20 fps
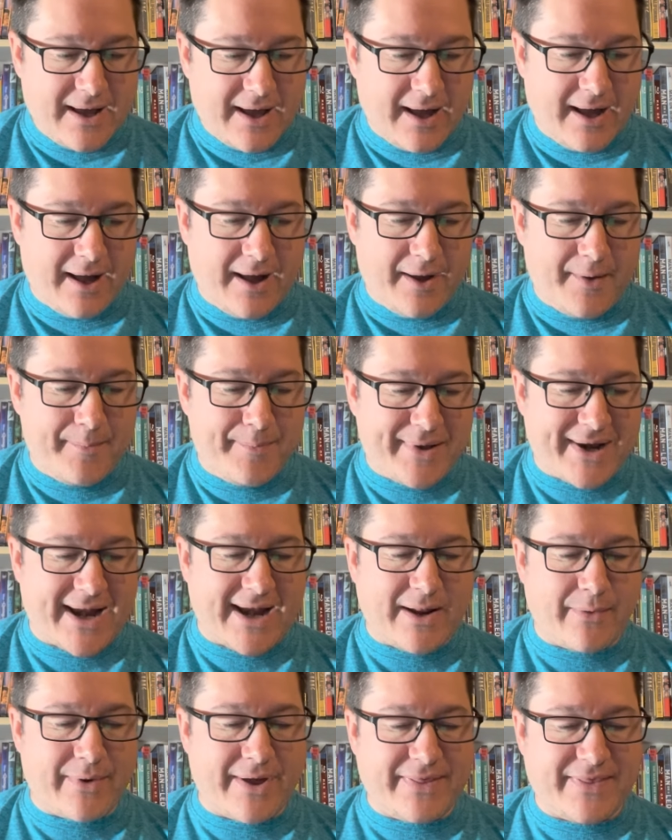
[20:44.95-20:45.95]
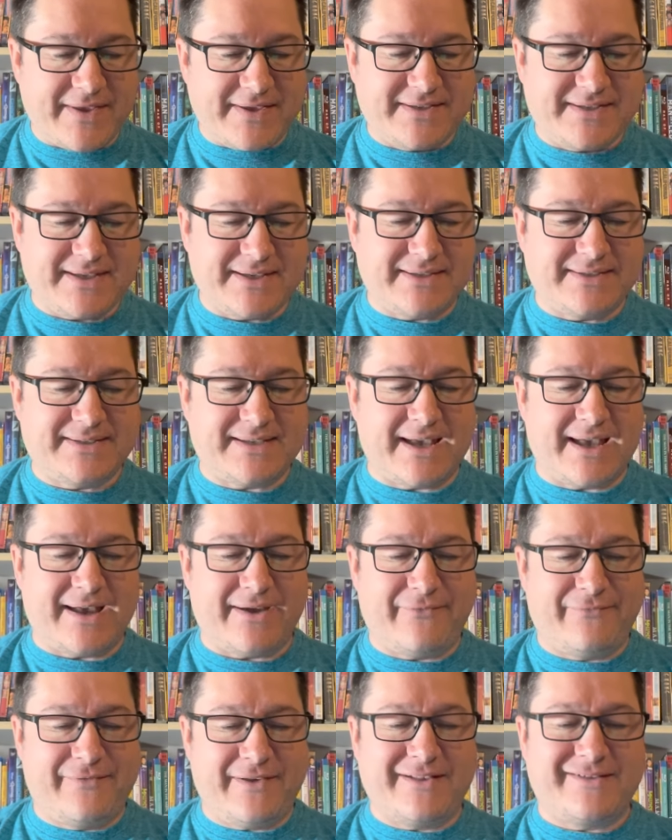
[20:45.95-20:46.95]
Um, but anyway, this is
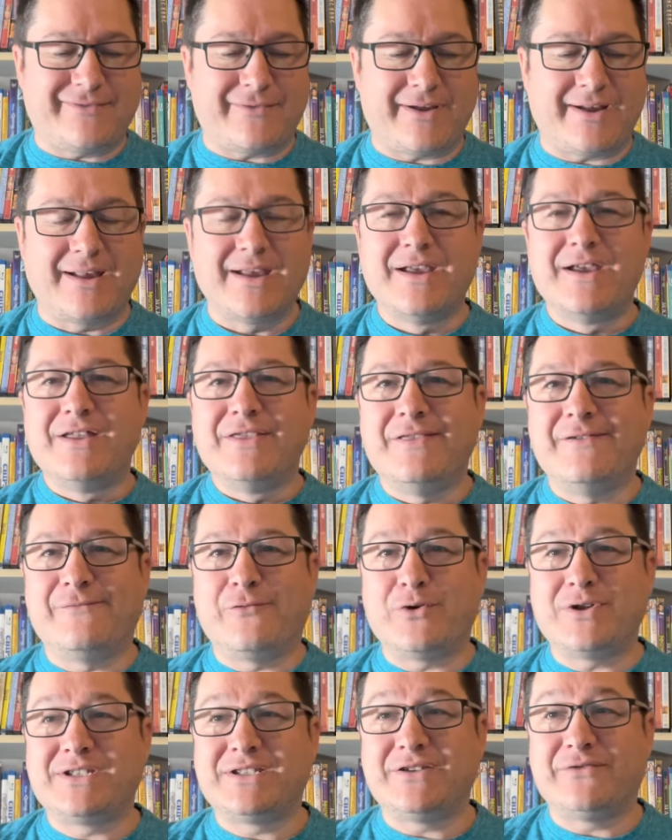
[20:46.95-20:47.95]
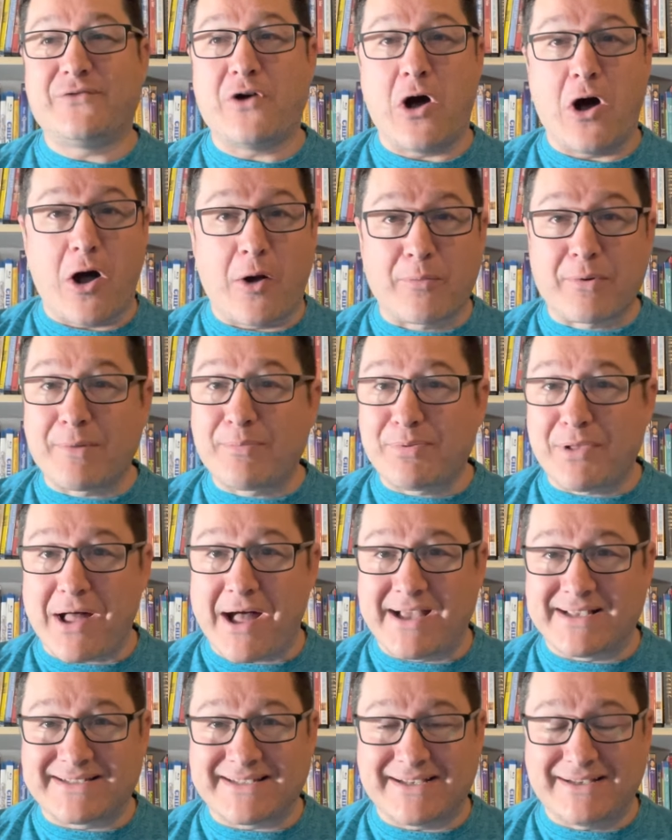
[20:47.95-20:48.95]
uh, featuring the voices of Aubrey
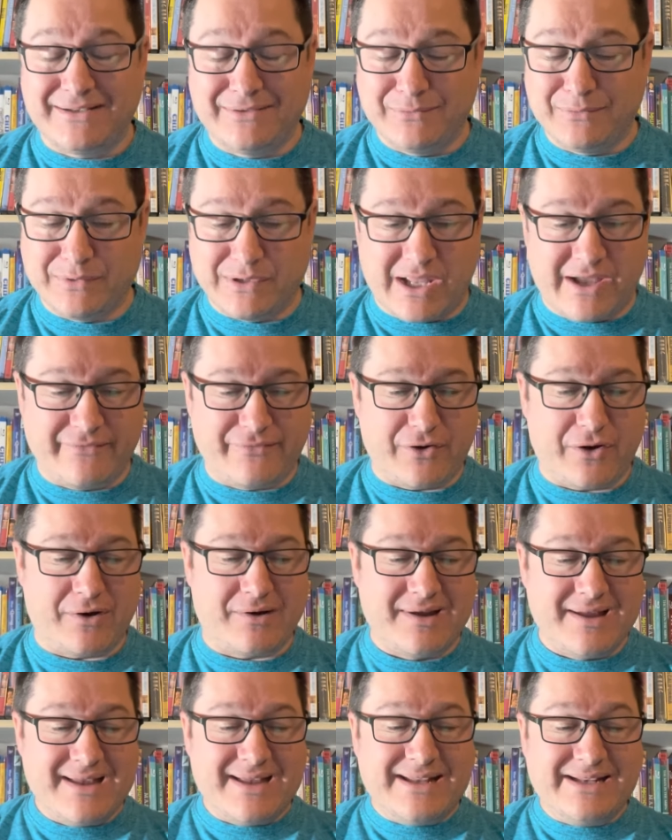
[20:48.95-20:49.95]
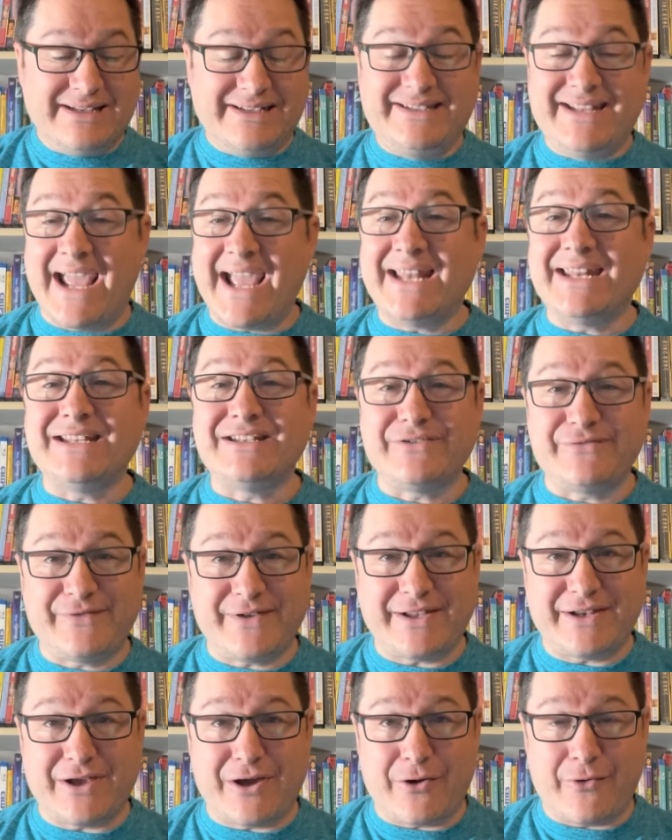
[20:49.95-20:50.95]
Plaza, love her, Danny
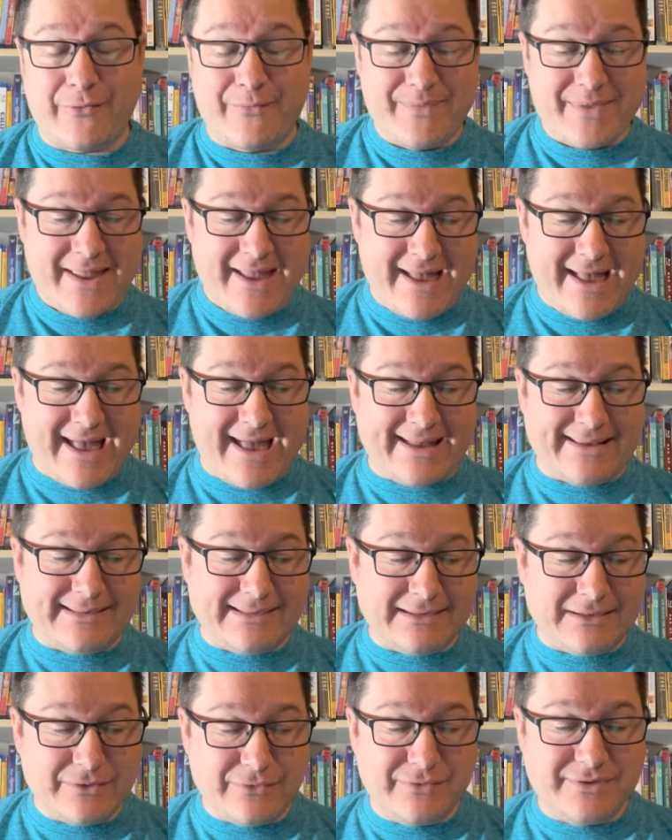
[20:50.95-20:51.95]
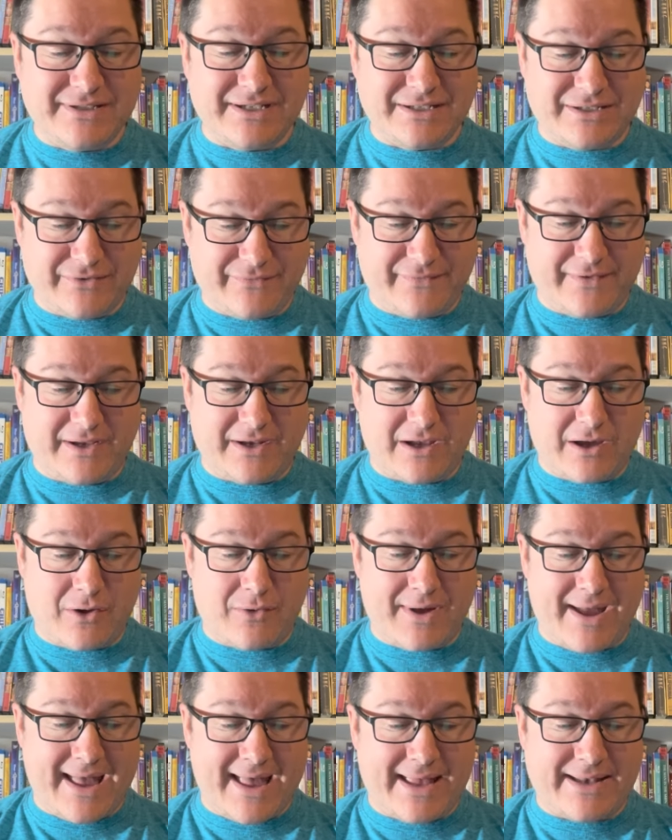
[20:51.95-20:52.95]
DeVito, and Lucy
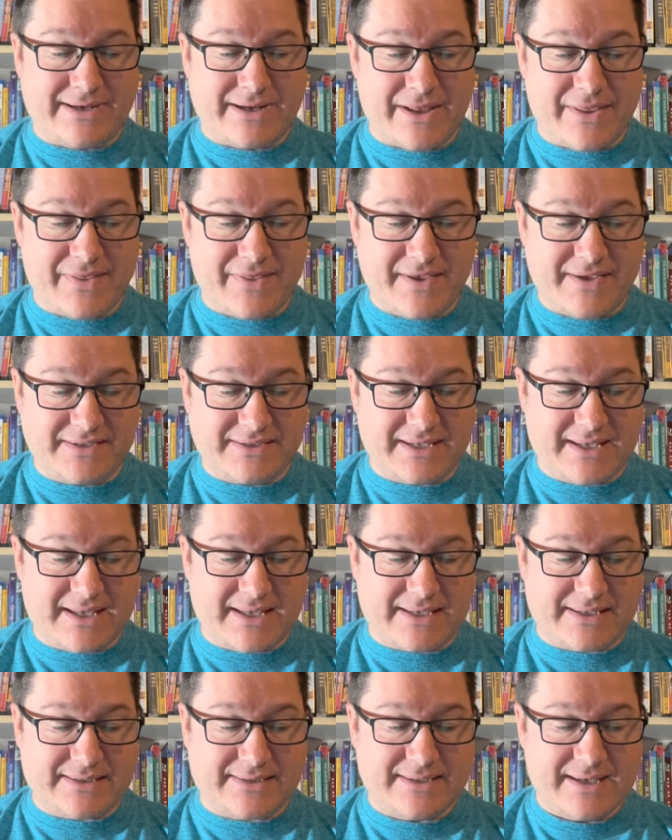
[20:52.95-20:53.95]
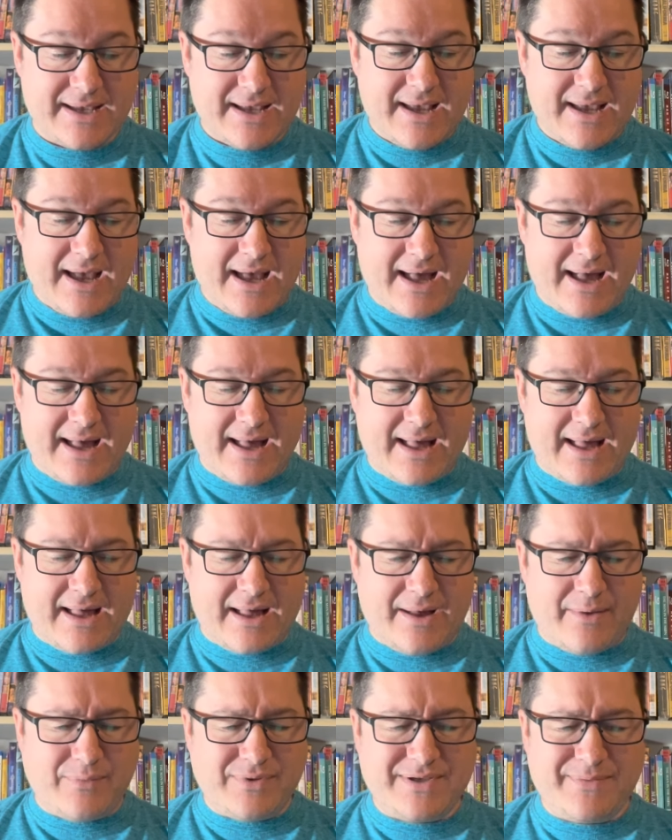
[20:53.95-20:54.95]
DeVito. And uh, this is,
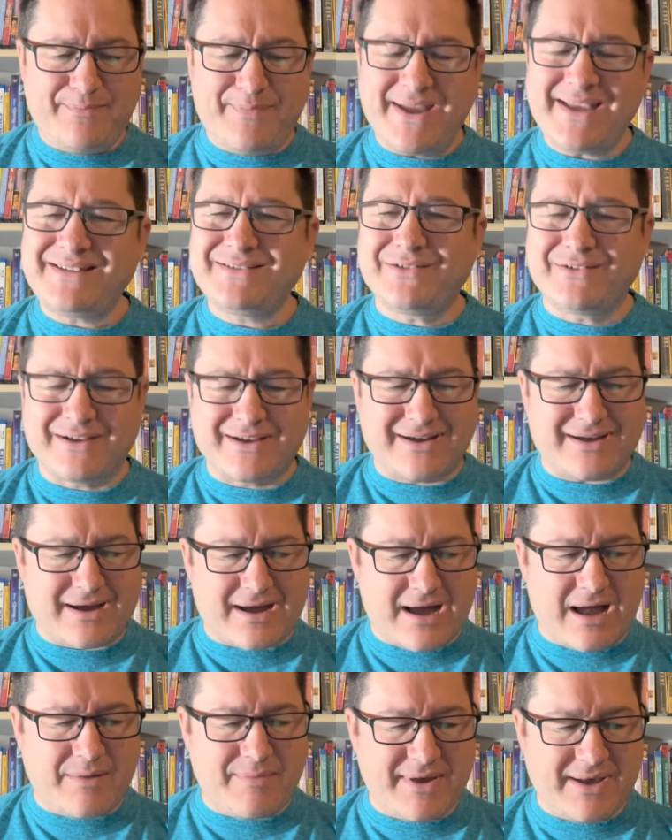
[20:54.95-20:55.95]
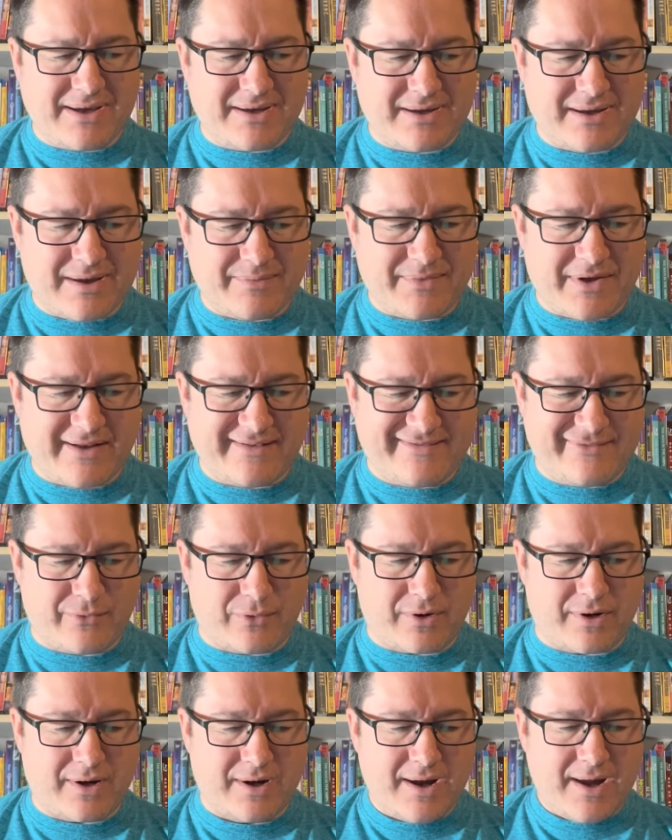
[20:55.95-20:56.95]
uh, was it based on a comic? I'm not
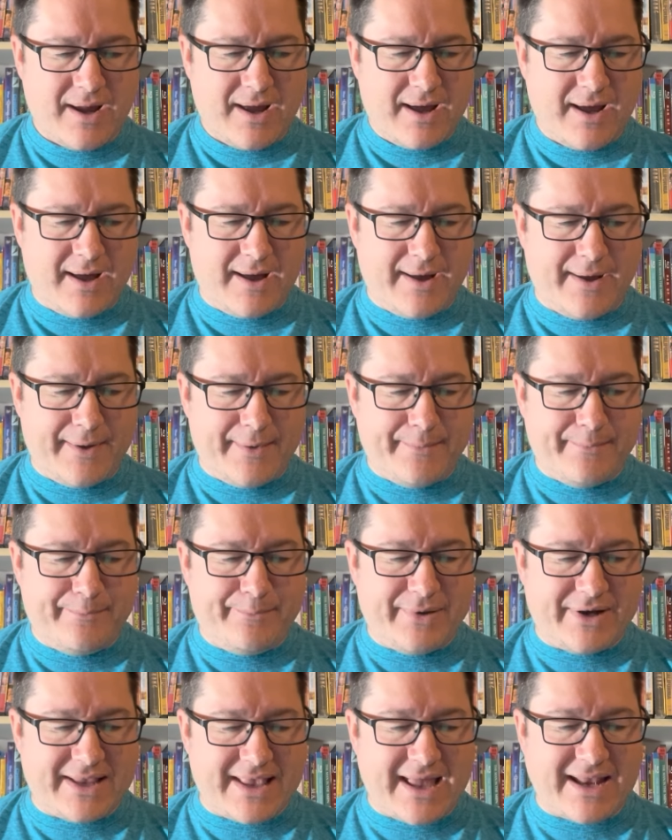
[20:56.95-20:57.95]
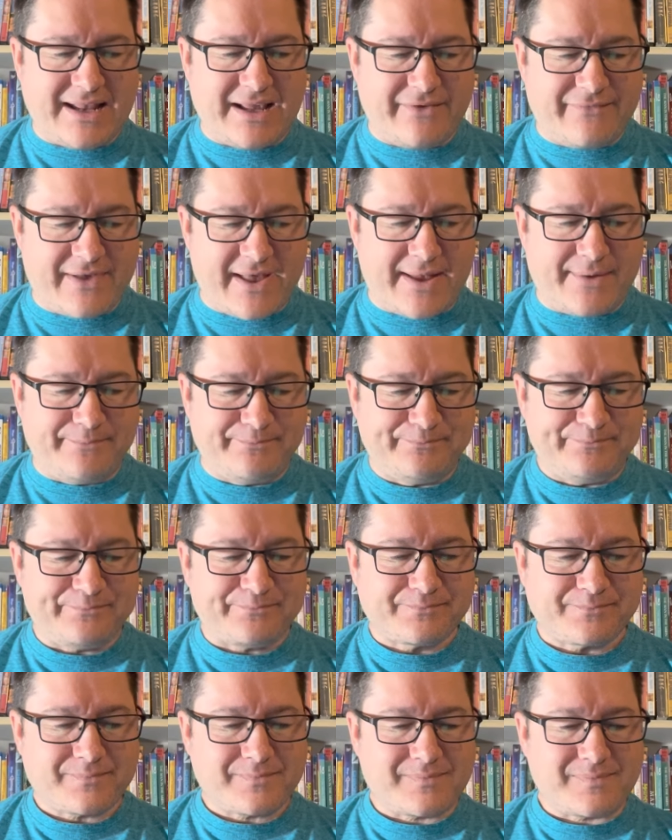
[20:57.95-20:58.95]
sure. Um, but in any event,
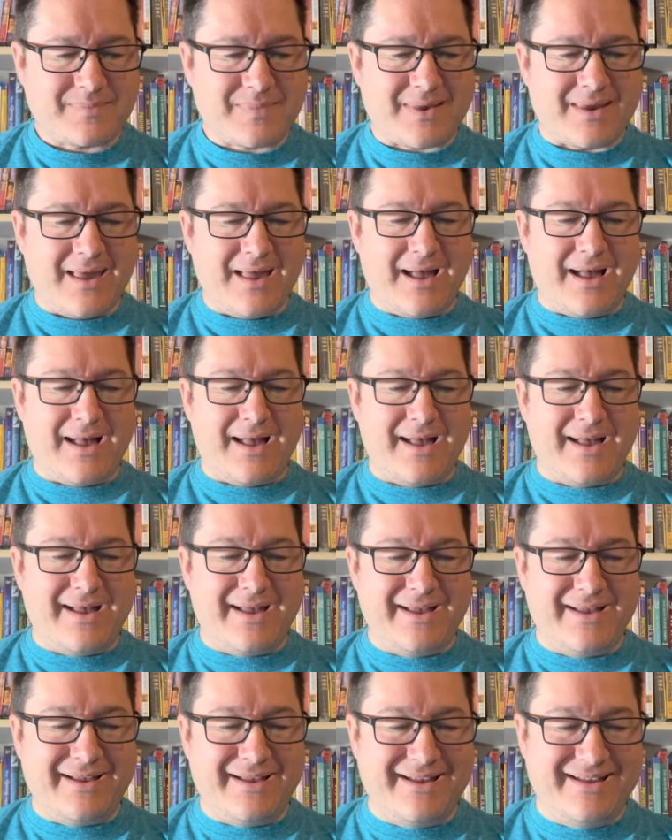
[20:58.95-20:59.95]
uh,